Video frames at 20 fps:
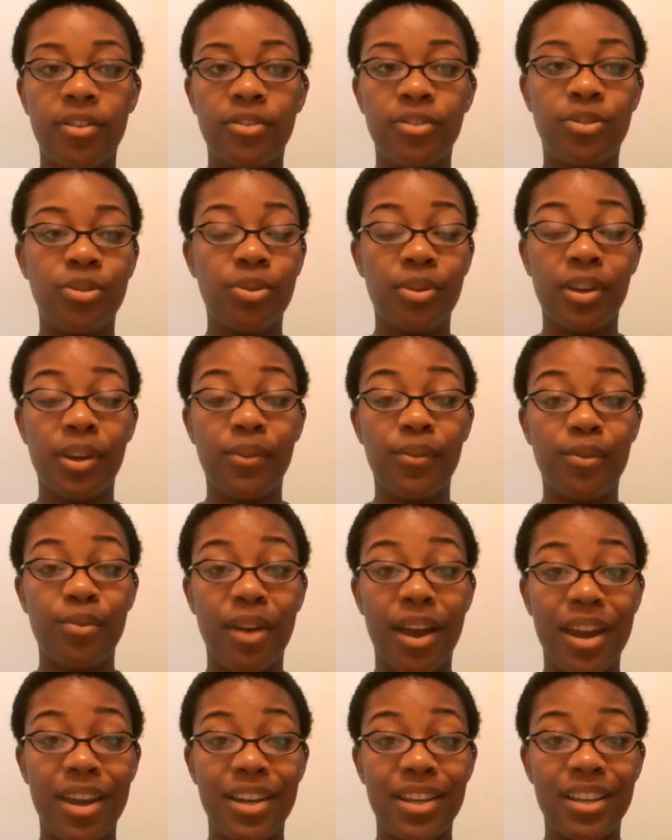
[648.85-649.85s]
doing a
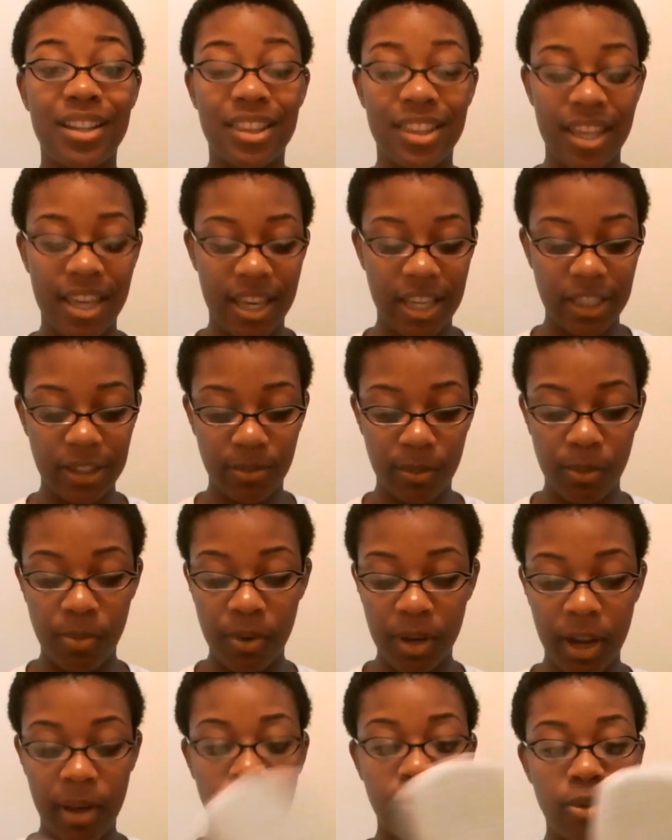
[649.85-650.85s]
variety of things, but
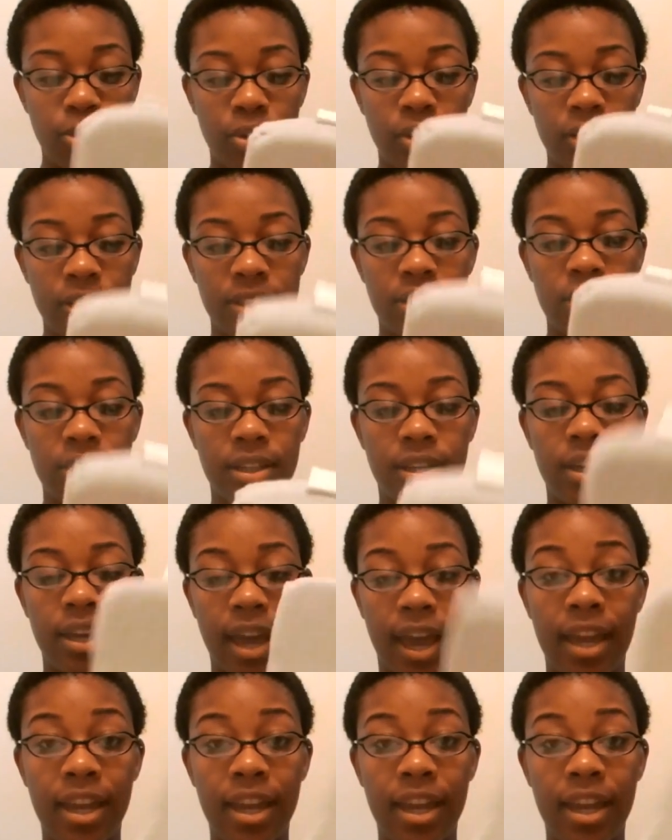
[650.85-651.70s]
what I'm going to